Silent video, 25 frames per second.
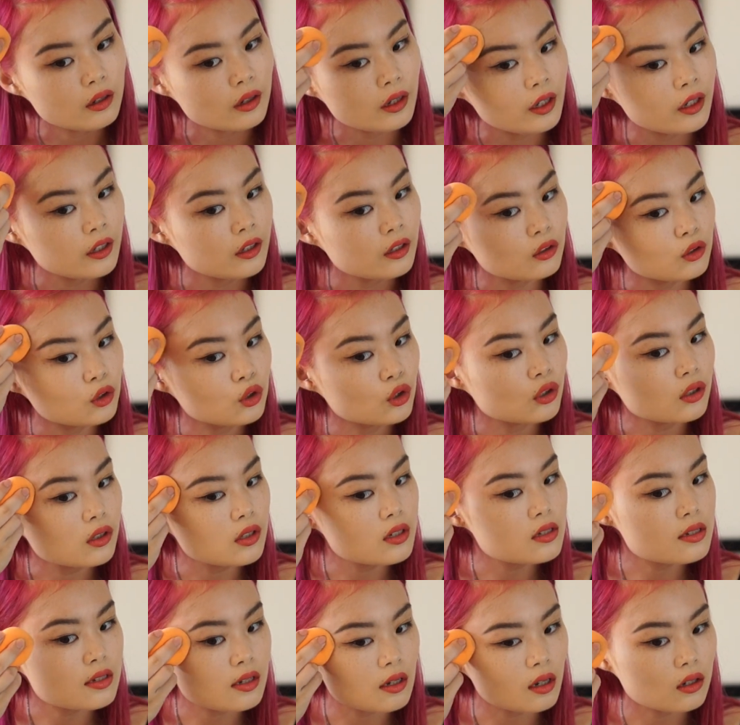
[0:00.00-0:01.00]
It
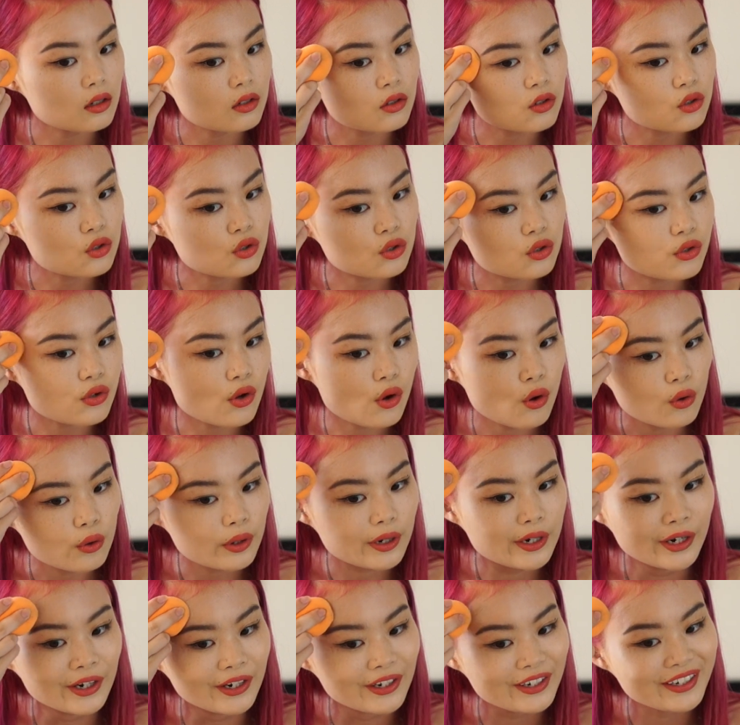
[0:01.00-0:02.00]
looks so
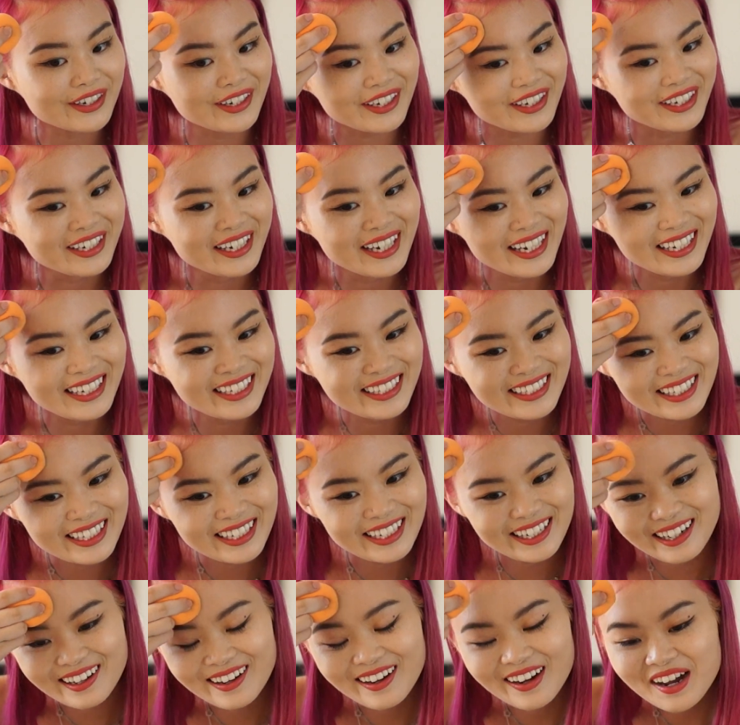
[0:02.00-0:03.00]
good.
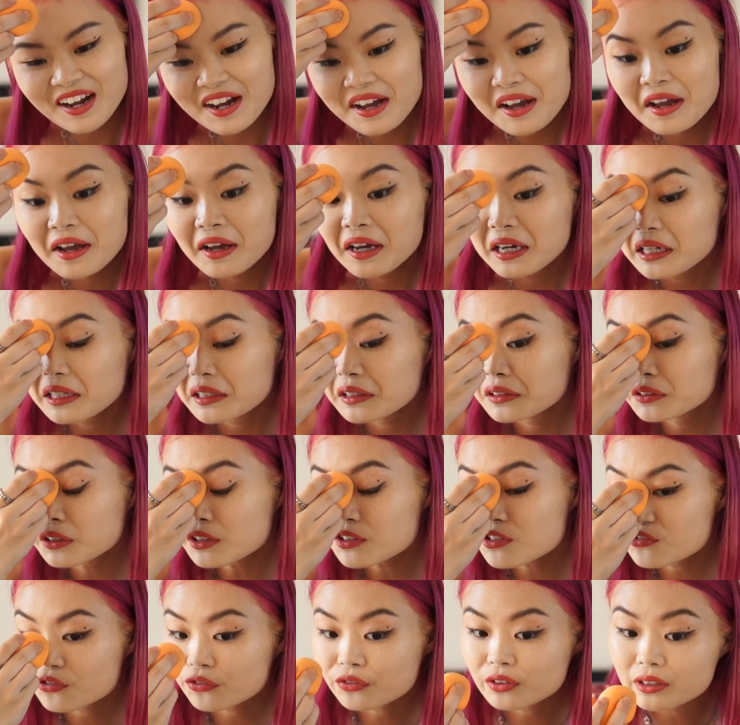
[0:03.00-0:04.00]
It
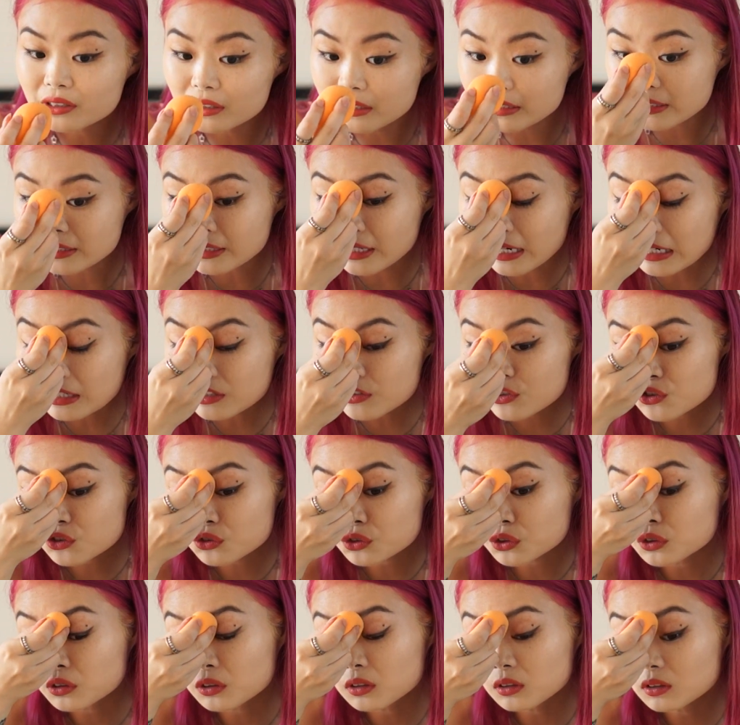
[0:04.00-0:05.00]
looks really
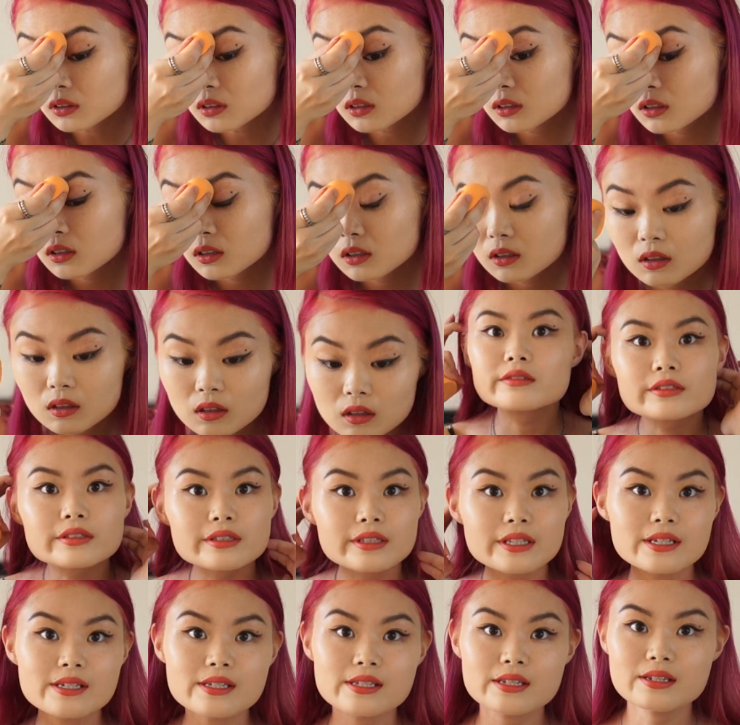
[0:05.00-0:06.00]
natural.
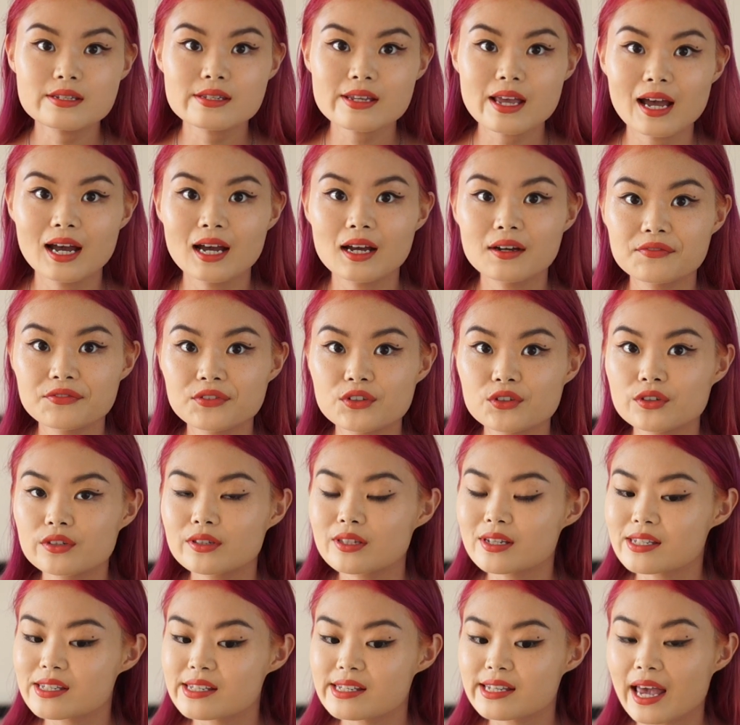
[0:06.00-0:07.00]
This is after
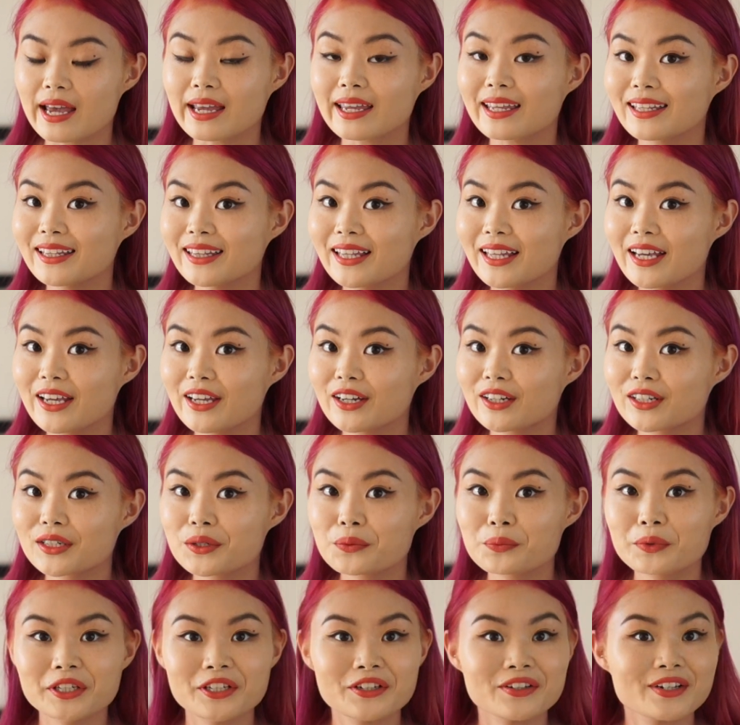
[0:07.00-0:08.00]
the second layer.
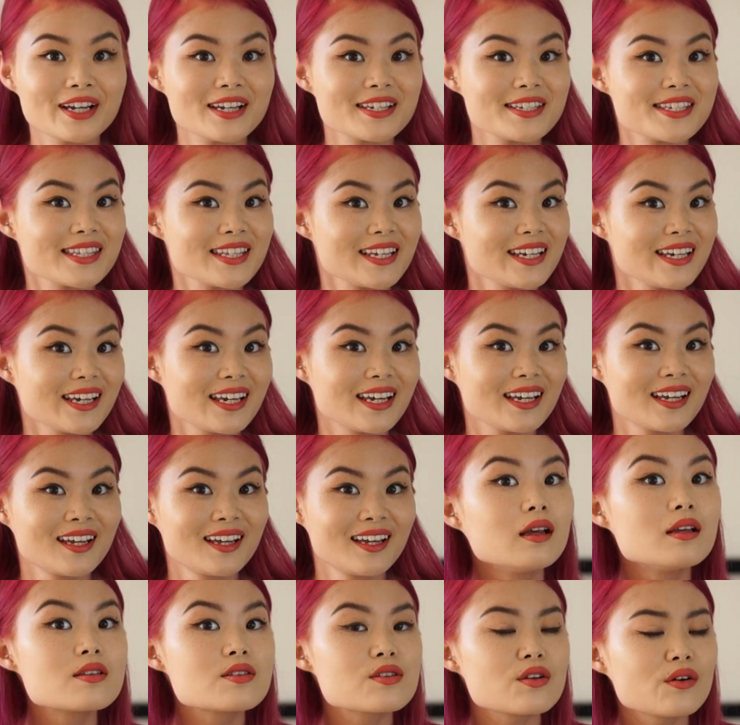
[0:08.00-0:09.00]
What do you guys think?
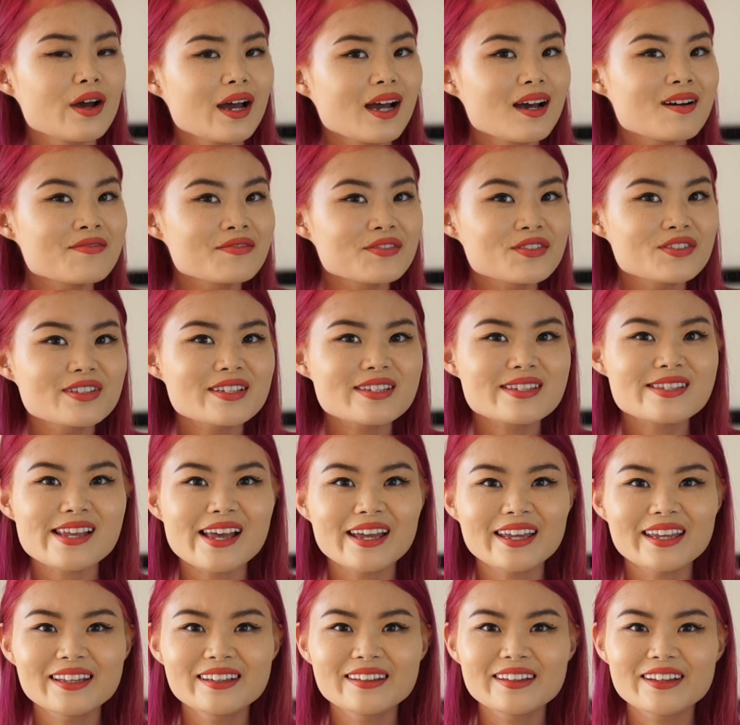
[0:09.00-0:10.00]
So after the
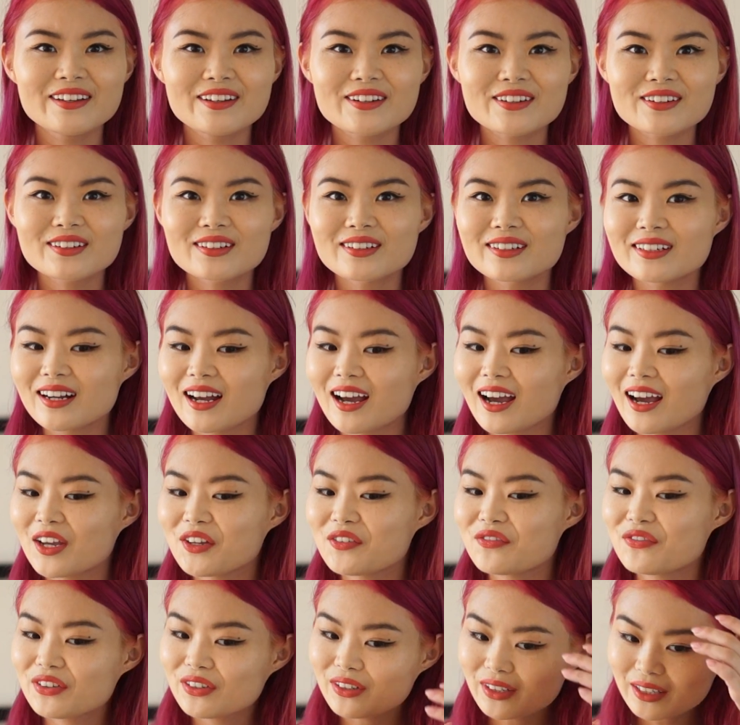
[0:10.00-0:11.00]
second layer, I
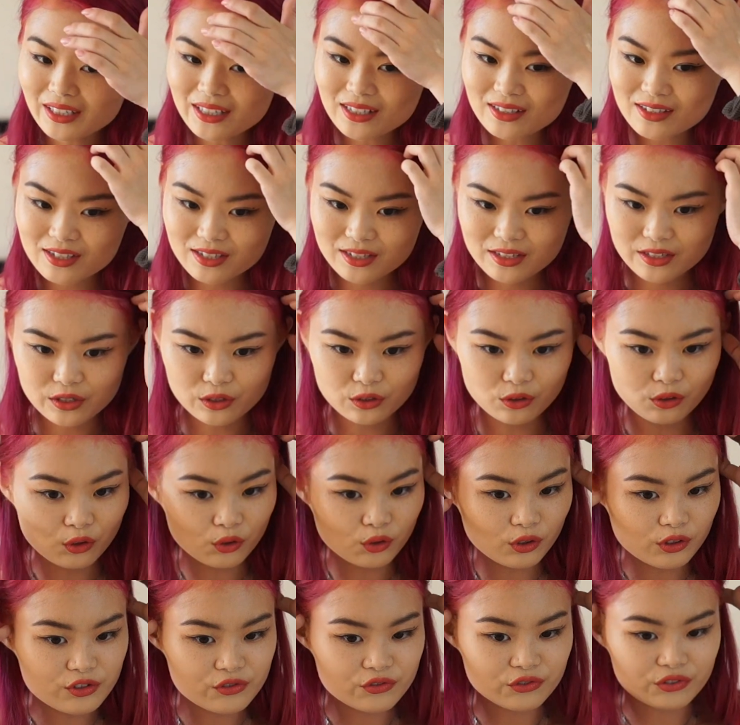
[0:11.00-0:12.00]
feel like it still
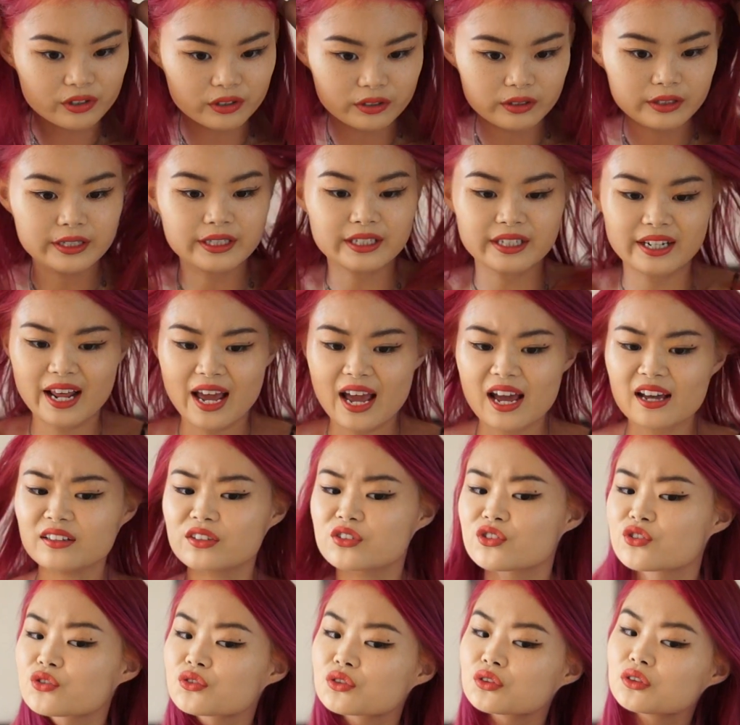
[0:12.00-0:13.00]
looks really
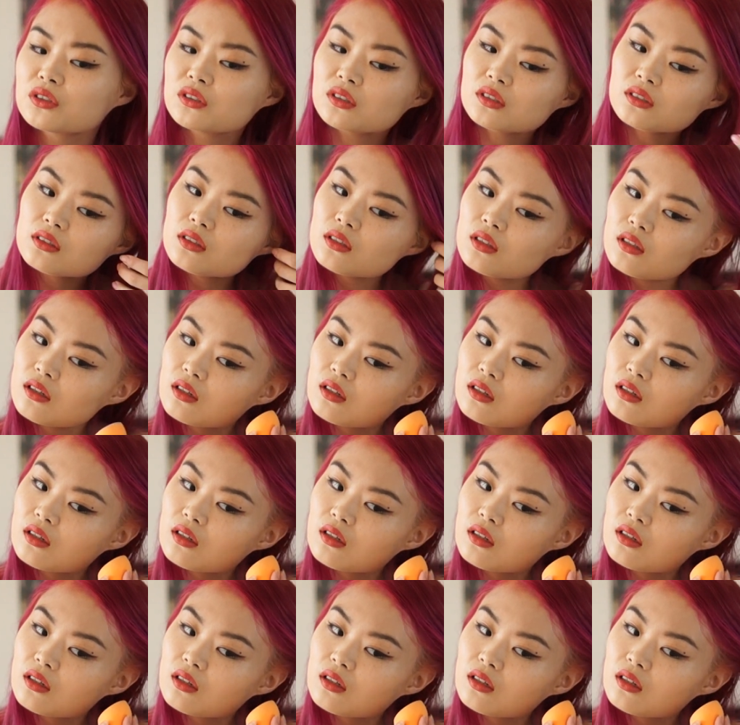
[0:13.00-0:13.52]
natural.